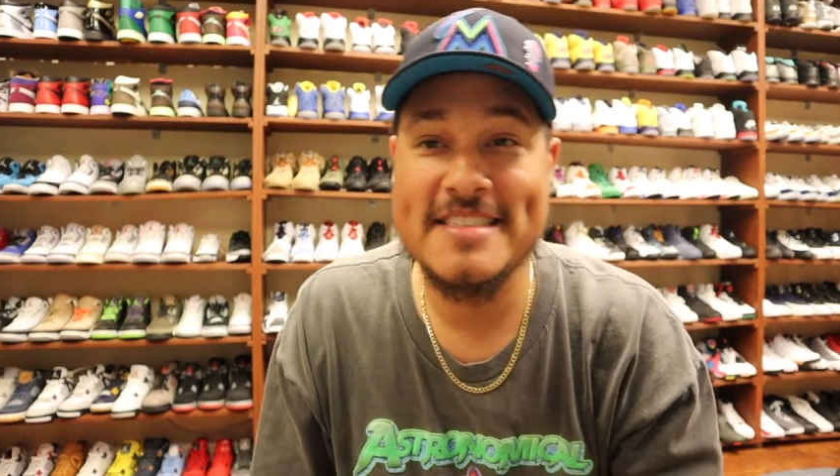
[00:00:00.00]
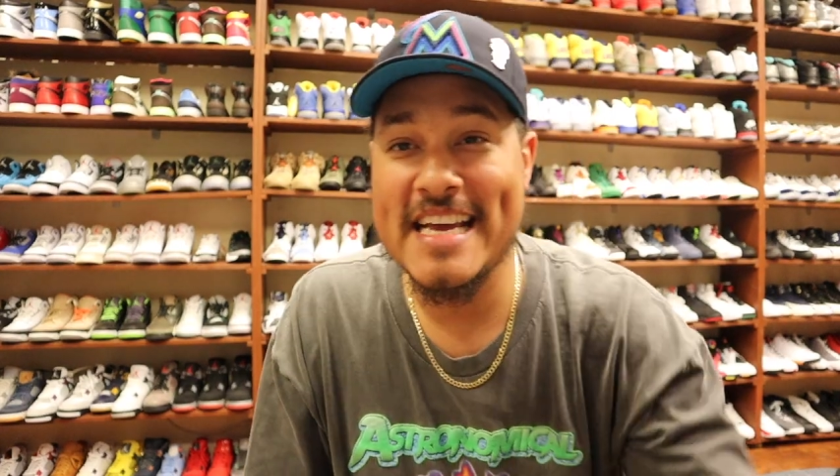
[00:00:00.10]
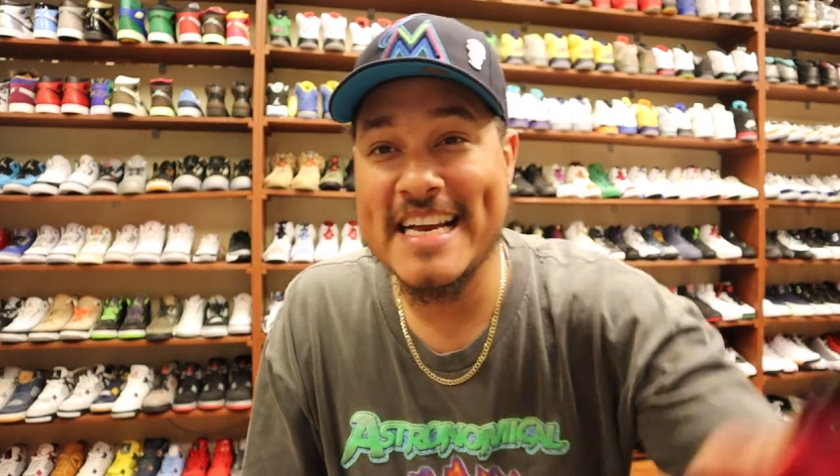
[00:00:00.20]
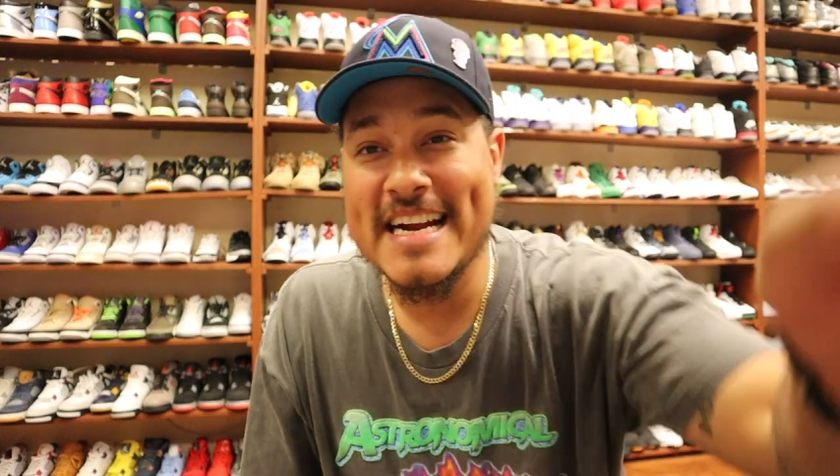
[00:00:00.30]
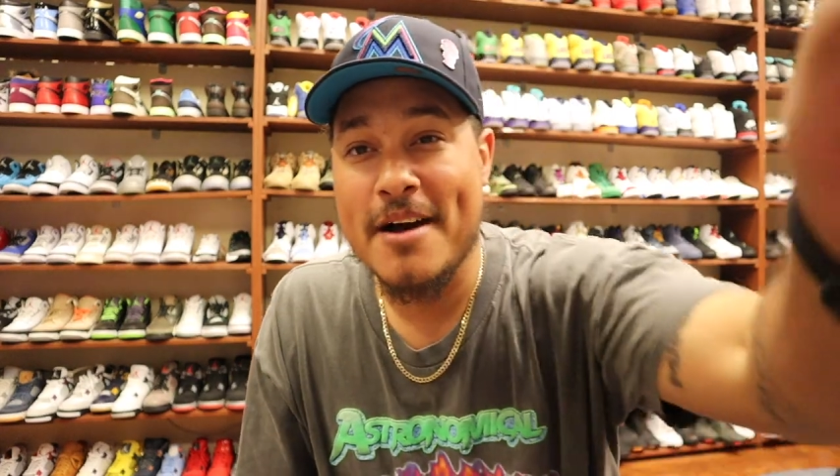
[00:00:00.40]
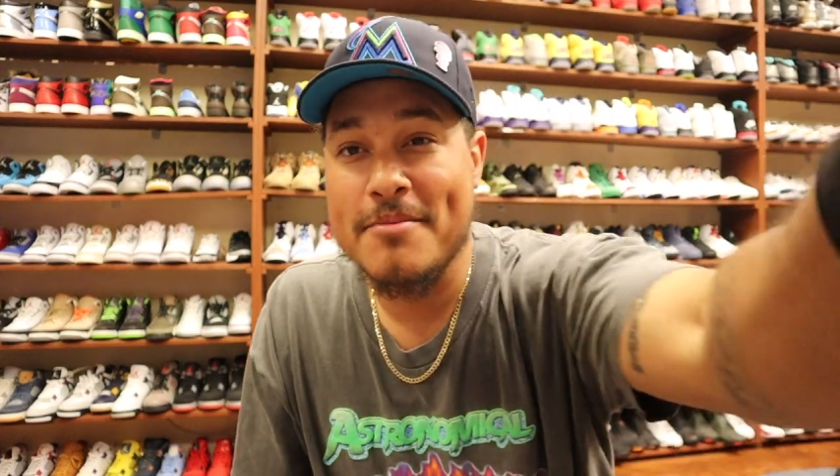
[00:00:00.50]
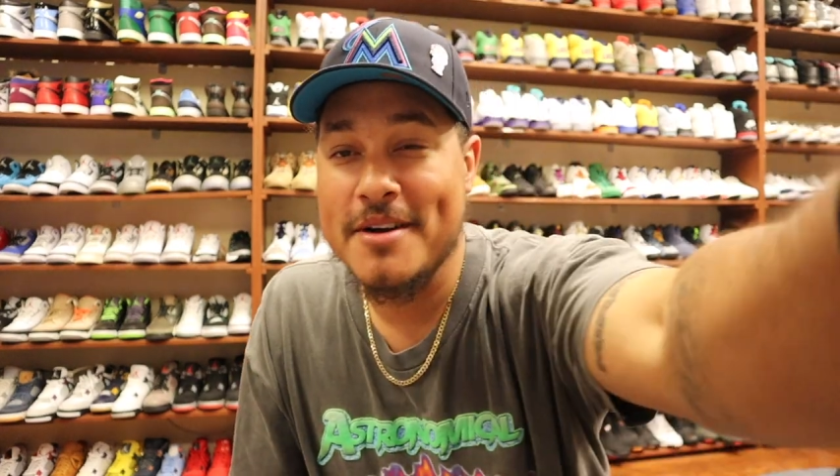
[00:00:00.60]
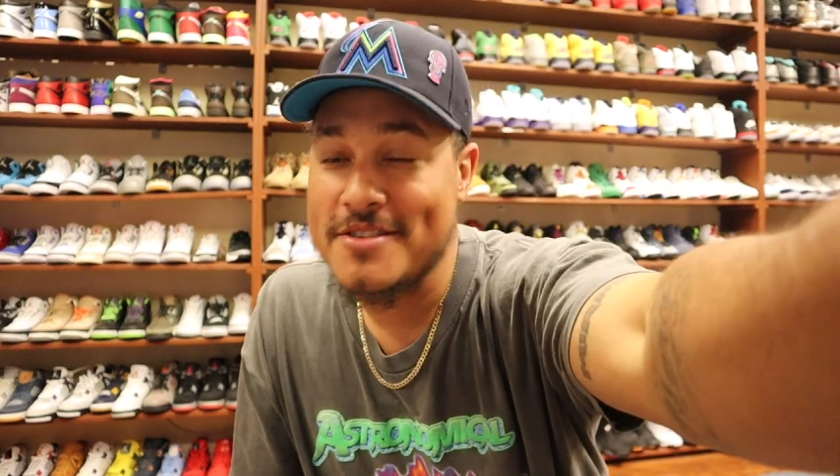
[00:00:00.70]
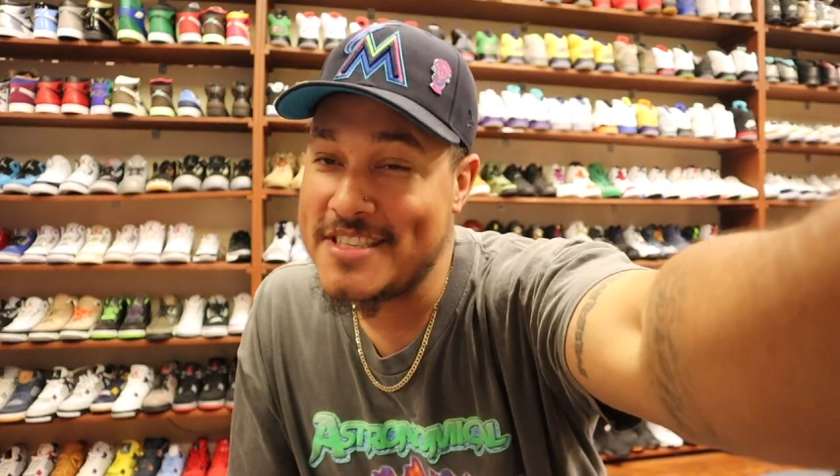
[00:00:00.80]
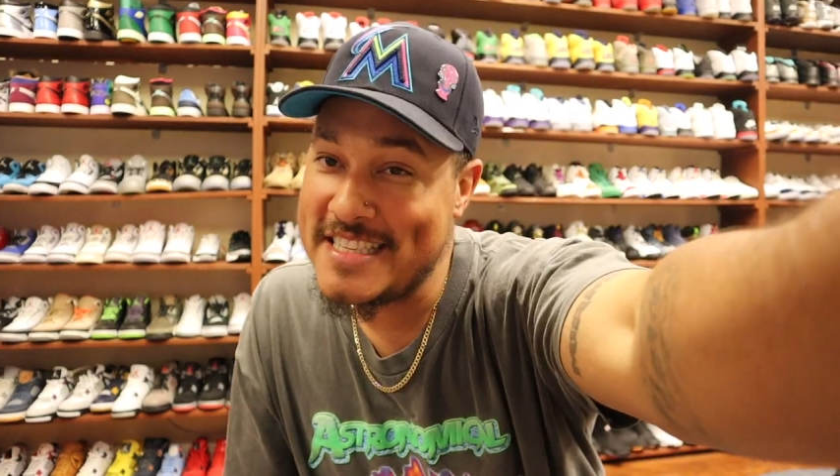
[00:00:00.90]
Check it out,
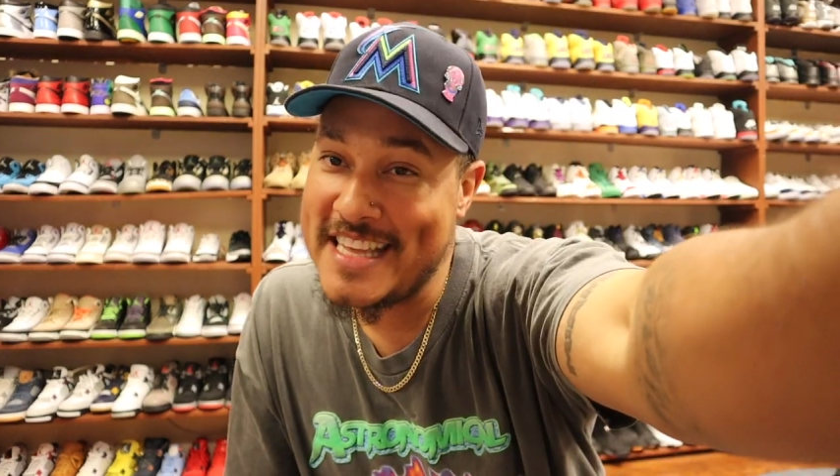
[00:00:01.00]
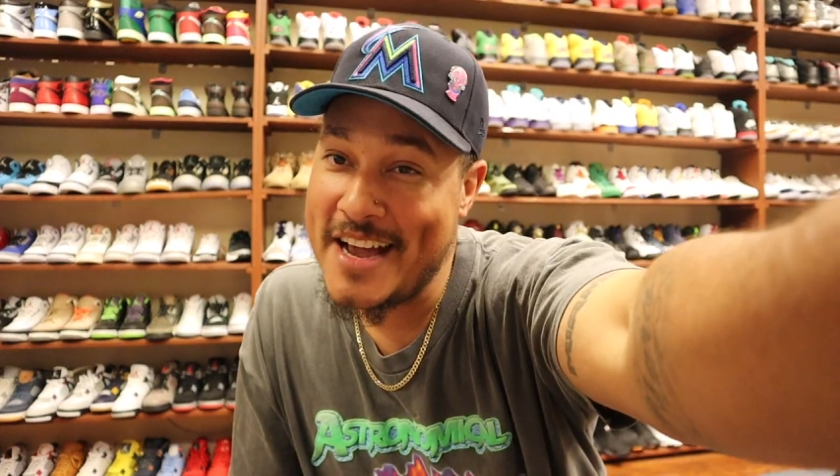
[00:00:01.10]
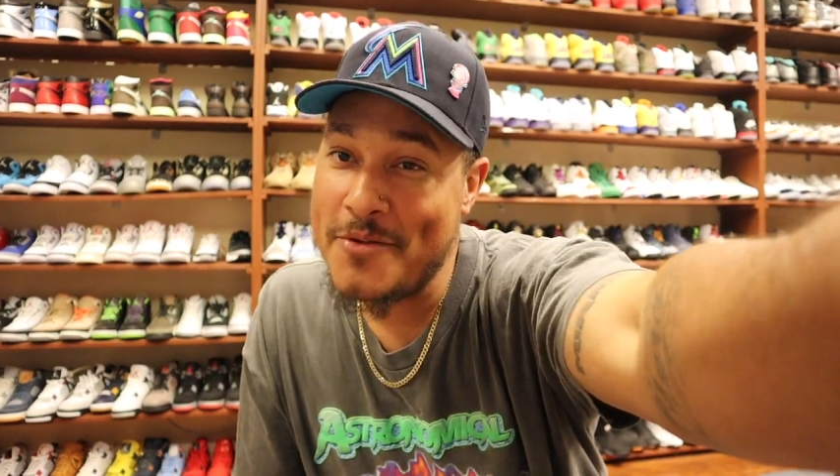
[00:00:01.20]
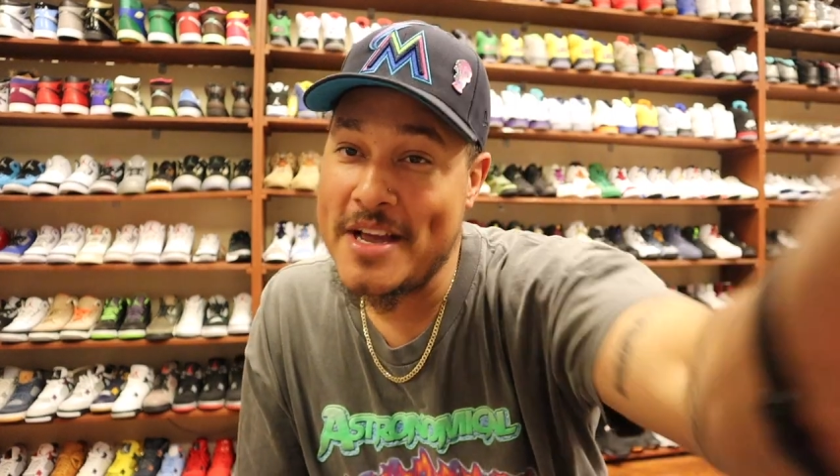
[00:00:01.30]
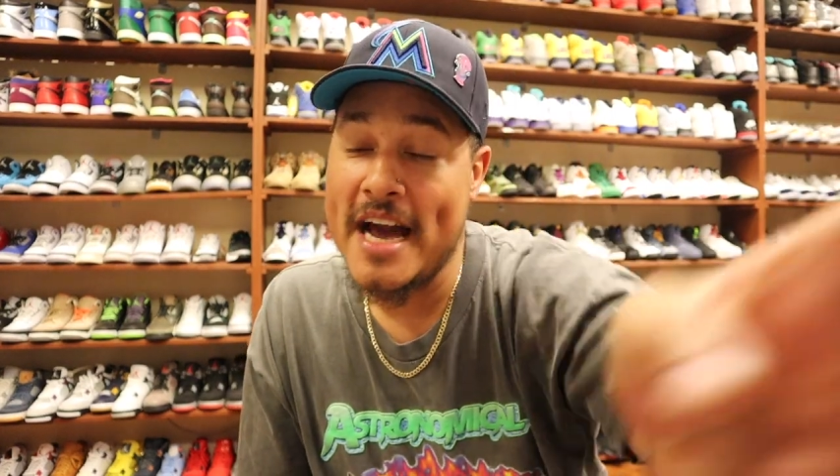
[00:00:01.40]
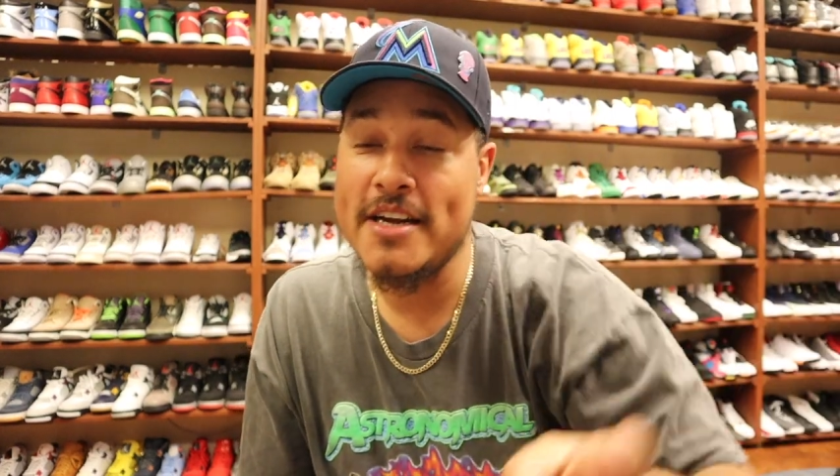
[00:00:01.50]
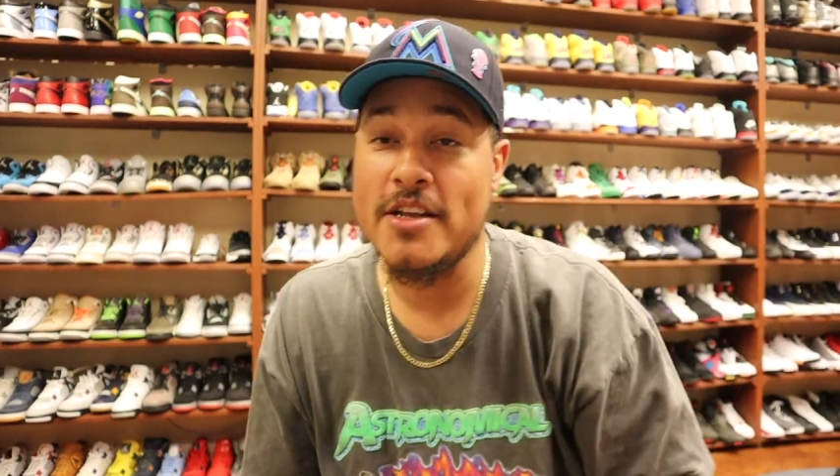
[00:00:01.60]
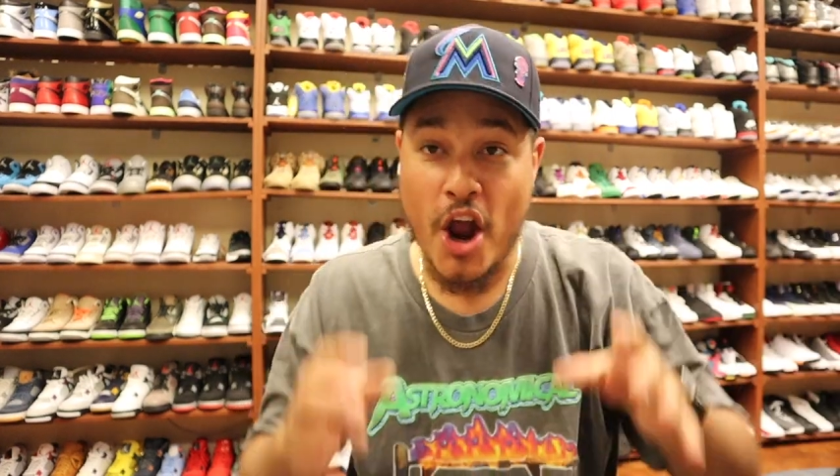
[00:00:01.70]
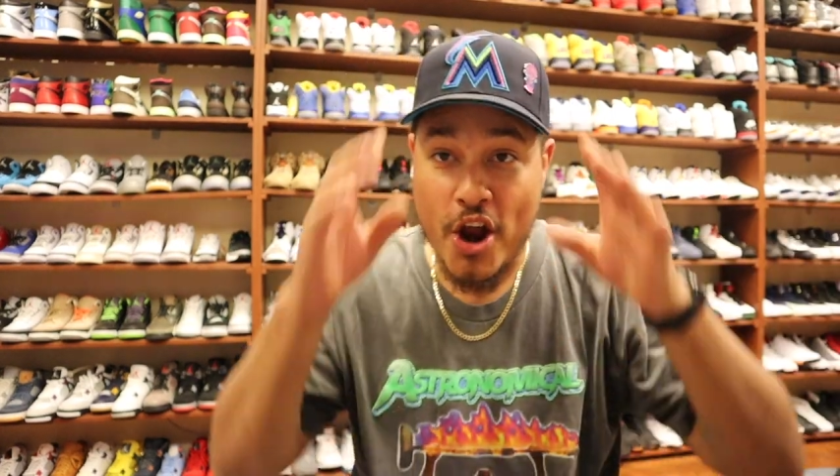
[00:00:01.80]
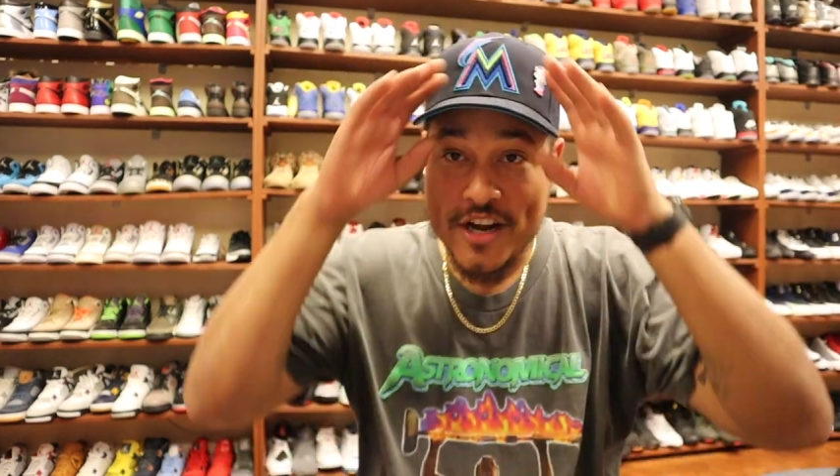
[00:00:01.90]
bro. Today we got an
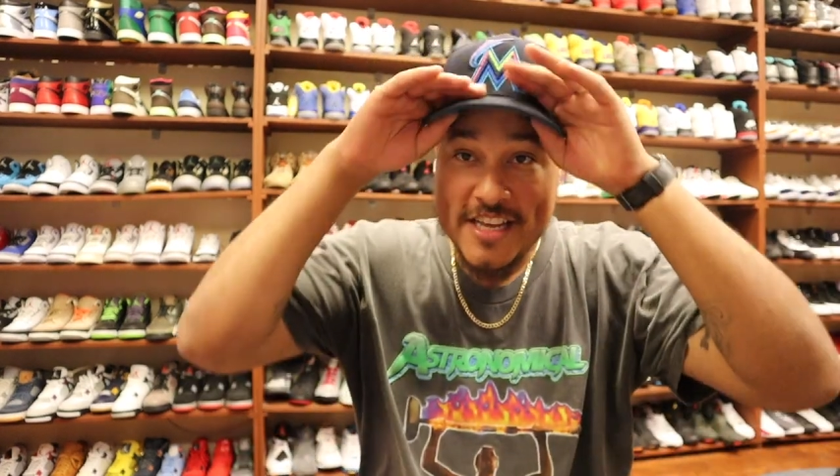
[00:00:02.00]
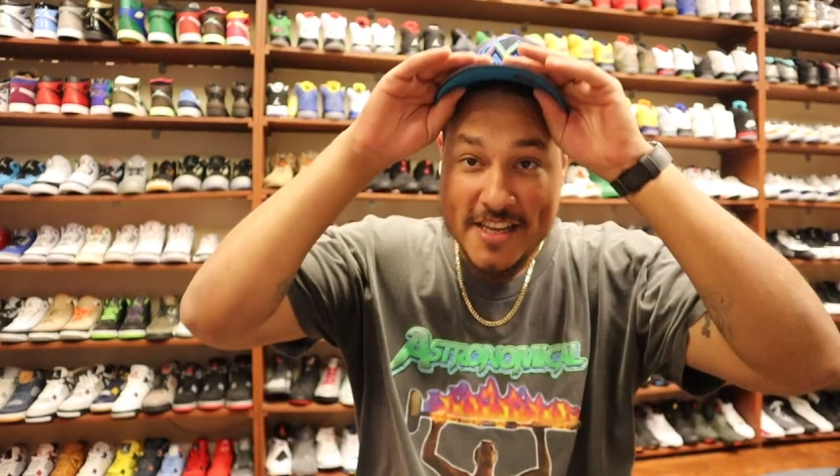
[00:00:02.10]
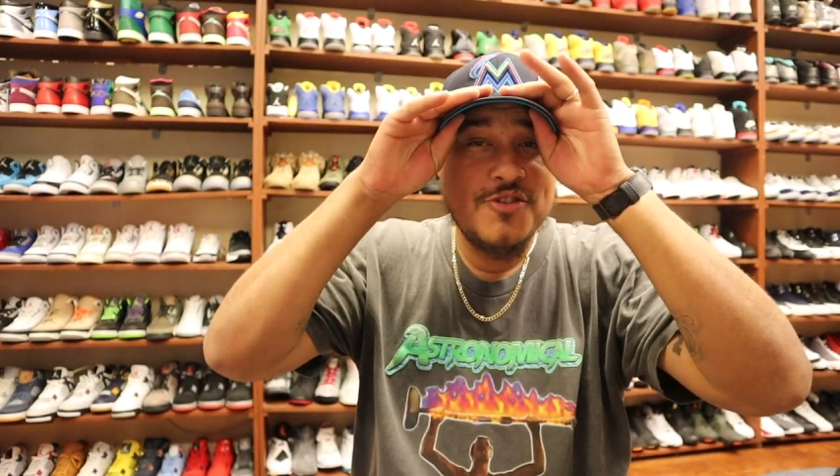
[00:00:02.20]
early,